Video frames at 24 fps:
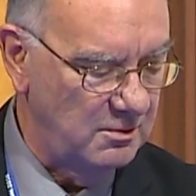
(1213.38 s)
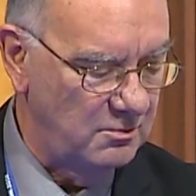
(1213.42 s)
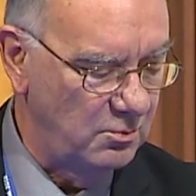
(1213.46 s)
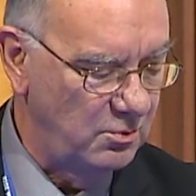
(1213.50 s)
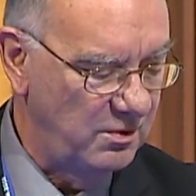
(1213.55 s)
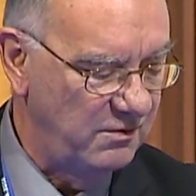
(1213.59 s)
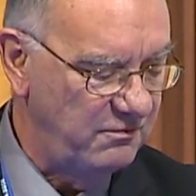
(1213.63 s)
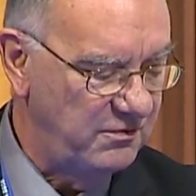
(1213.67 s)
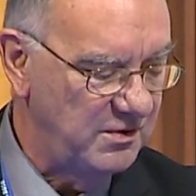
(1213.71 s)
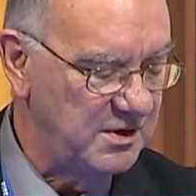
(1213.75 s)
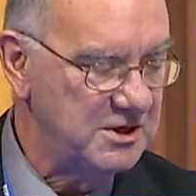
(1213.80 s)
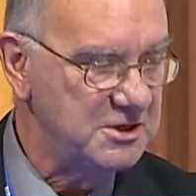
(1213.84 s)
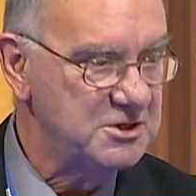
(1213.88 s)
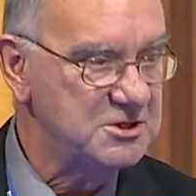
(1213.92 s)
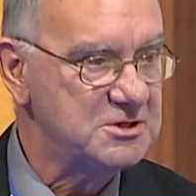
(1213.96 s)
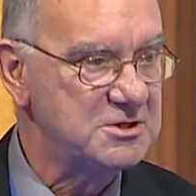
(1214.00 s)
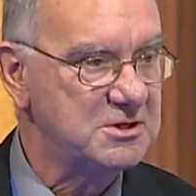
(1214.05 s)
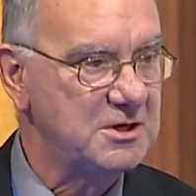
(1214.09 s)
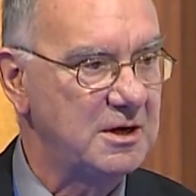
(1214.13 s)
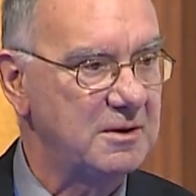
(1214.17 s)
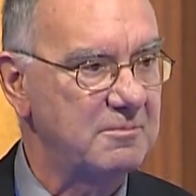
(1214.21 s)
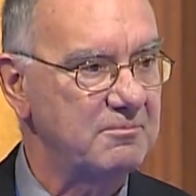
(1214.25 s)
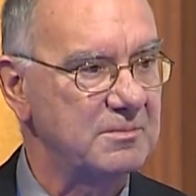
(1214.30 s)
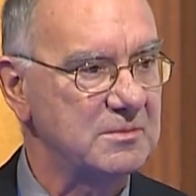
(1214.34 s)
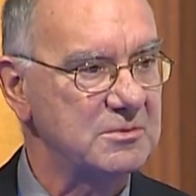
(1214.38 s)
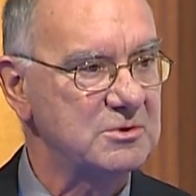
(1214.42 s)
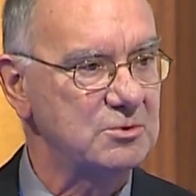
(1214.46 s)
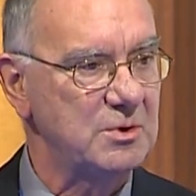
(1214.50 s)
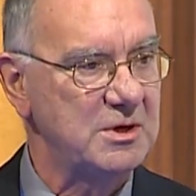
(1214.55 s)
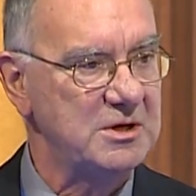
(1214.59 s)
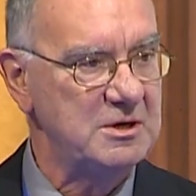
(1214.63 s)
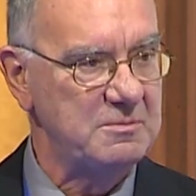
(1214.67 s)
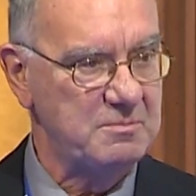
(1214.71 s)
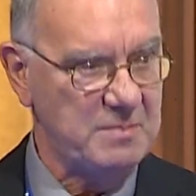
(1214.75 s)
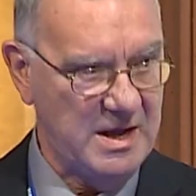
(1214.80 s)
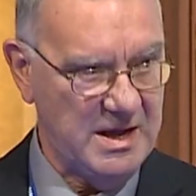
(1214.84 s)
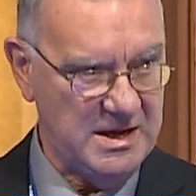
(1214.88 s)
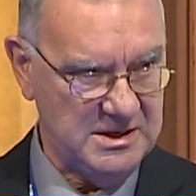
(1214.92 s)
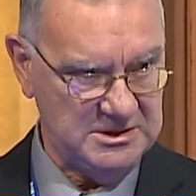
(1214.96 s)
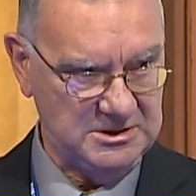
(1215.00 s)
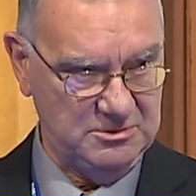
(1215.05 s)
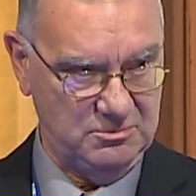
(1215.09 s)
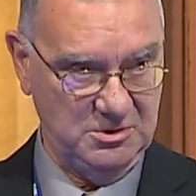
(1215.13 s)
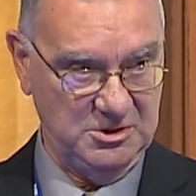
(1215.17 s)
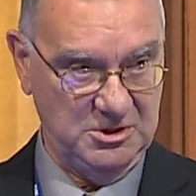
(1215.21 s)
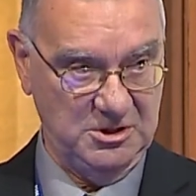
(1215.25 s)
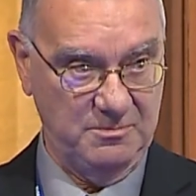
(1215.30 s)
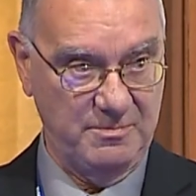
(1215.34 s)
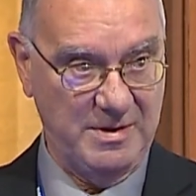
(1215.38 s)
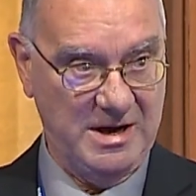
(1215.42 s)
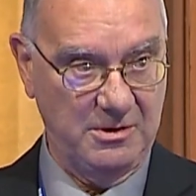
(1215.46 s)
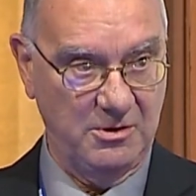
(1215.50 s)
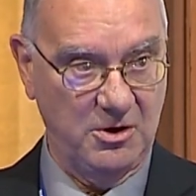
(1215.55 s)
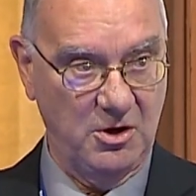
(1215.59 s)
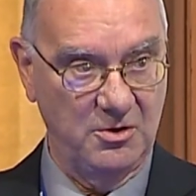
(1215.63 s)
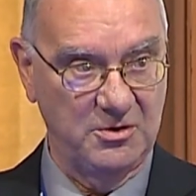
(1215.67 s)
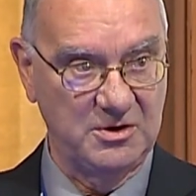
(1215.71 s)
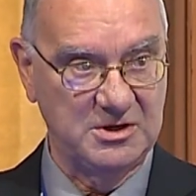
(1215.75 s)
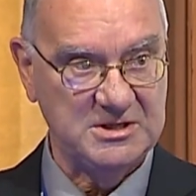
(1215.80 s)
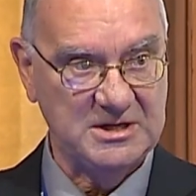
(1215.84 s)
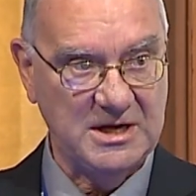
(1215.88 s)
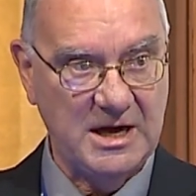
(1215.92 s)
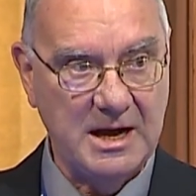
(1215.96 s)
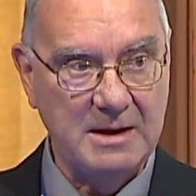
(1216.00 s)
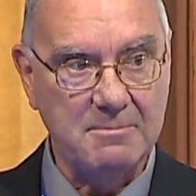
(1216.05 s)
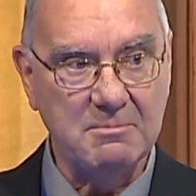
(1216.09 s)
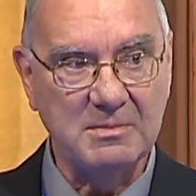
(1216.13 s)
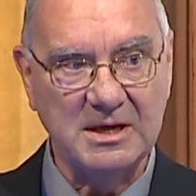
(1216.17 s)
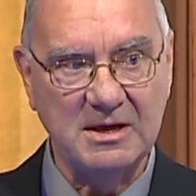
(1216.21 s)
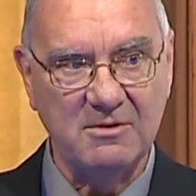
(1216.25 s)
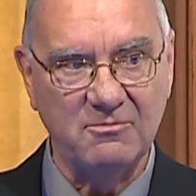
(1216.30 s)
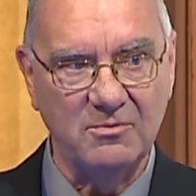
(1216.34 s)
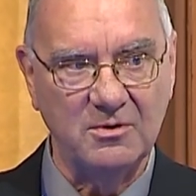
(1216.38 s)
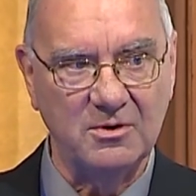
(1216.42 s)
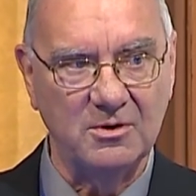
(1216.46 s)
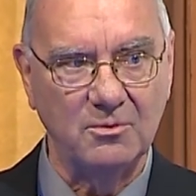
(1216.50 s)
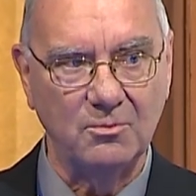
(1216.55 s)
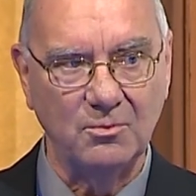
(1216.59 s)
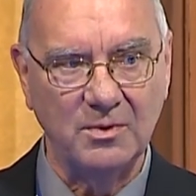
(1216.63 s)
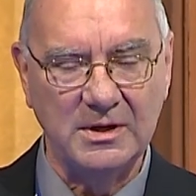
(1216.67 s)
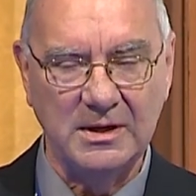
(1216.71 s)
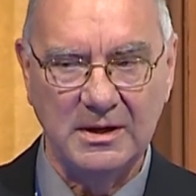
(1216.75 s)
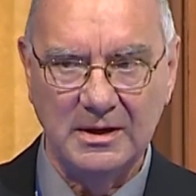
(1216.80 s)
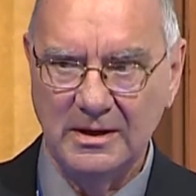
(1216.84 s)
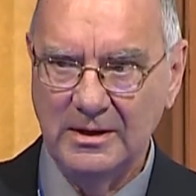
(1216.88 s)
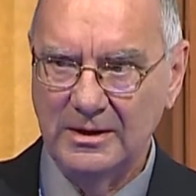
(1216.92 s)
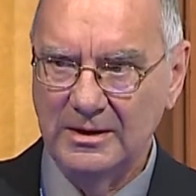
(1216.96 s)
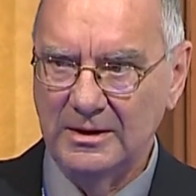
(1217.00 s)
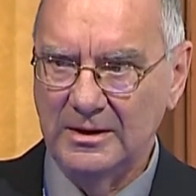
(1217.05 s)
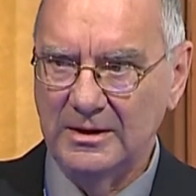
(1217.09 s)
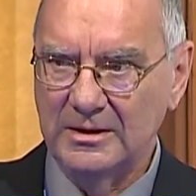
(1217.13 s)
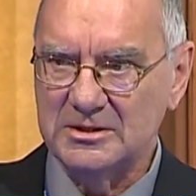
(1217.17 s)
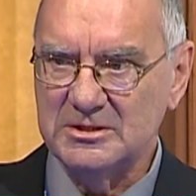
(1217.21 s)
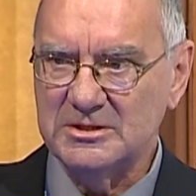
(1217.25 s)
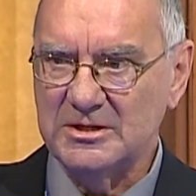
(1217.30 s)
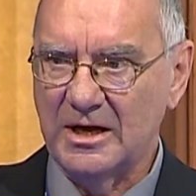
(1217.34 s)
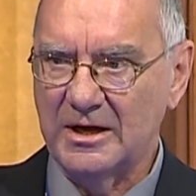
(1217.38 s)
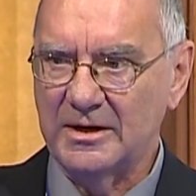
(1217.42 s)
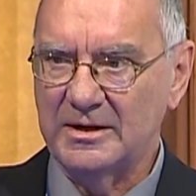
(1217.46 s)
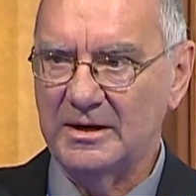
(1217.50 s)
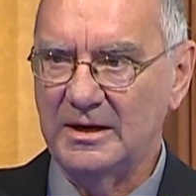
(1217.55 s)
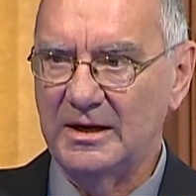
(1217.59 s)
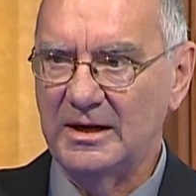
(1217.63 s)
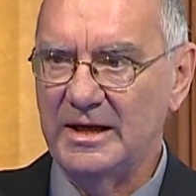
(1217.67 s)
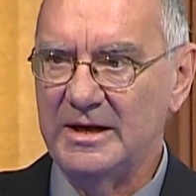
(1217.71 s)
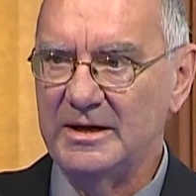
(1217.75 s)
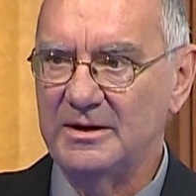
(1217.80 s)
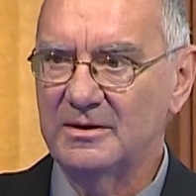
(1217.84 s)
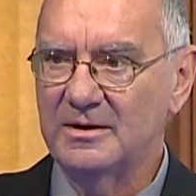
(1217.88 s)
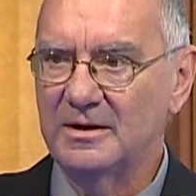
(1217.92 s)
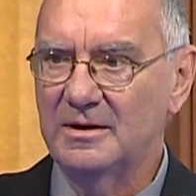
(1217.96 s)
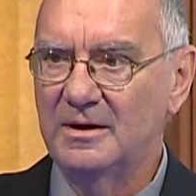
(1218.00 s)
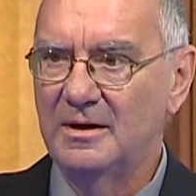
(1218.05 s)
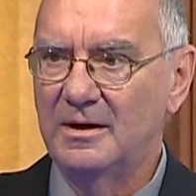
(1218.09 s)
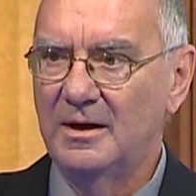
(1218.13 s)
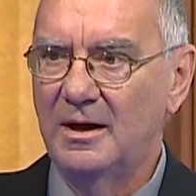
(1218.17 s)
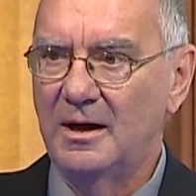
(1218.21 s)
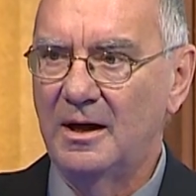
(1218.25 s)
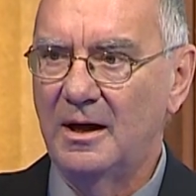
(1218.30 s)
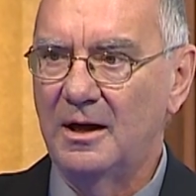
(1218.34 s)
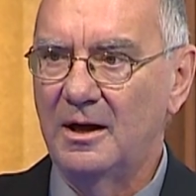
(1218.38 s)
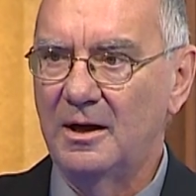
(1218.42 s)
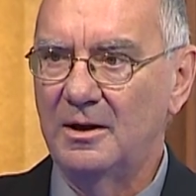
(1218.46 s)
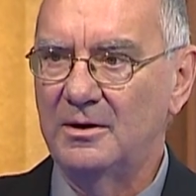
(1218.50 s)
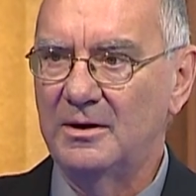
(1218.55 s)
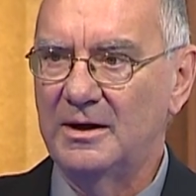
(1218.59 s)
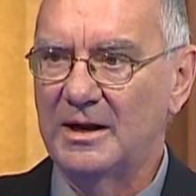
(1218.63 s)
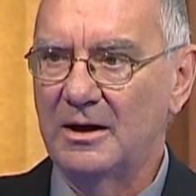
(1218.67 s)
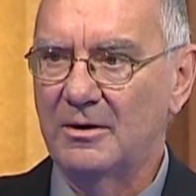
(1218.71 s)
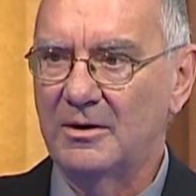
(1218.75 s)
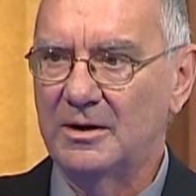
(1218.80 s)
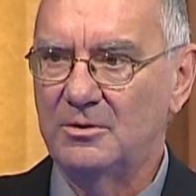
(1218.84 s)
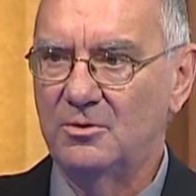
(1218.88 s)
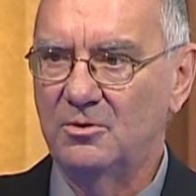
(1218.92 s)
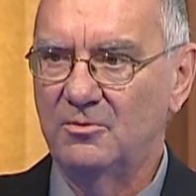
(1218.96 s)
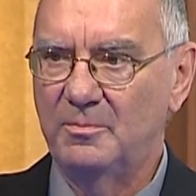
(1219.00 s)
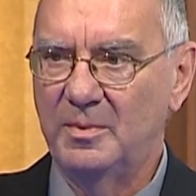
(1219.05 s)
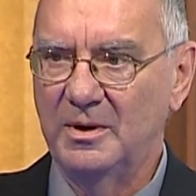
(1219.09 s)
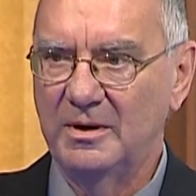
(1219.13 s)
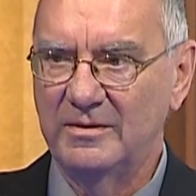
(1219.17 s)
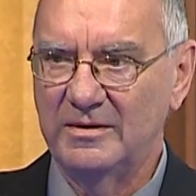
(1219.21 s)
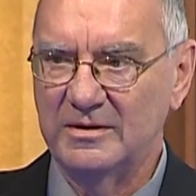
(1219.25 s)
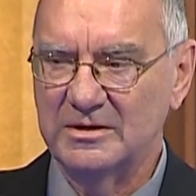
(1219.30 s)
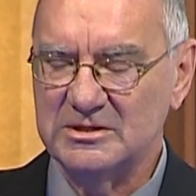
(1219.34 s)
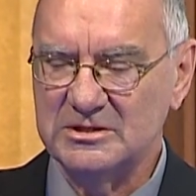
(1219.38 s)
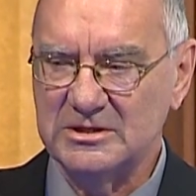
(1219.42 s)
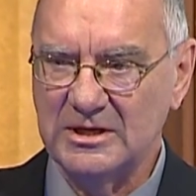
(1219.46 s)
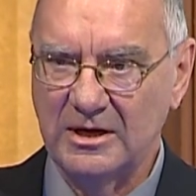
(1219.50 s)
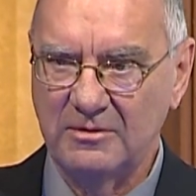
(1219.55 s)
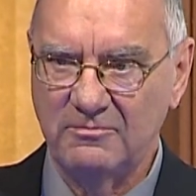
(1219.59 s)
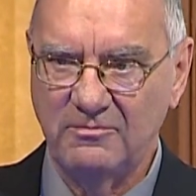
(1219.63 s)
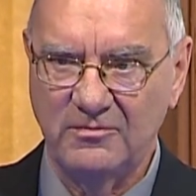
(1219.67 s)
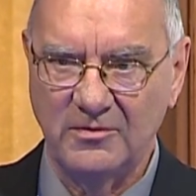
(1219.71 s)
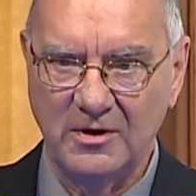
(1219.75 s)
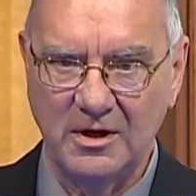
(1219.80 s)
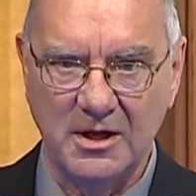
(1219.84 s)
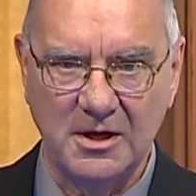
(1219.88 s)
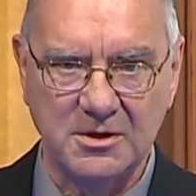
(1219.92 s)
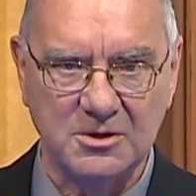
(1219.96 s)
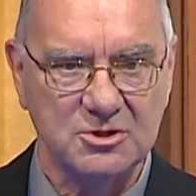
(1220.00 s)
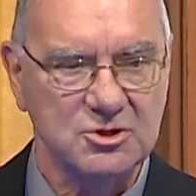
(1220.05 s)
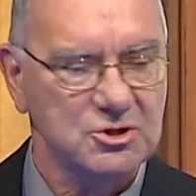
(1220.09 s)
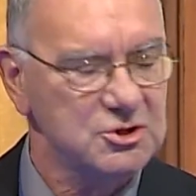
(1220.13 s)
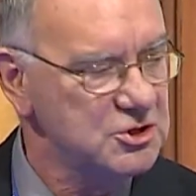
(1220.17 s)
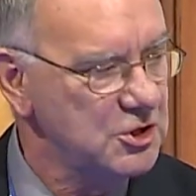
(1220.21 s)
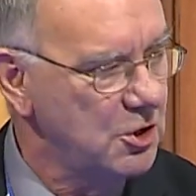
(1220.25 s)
We finished 20 past, which is about on time, given that we started later. And now I do believe it's time for lunch.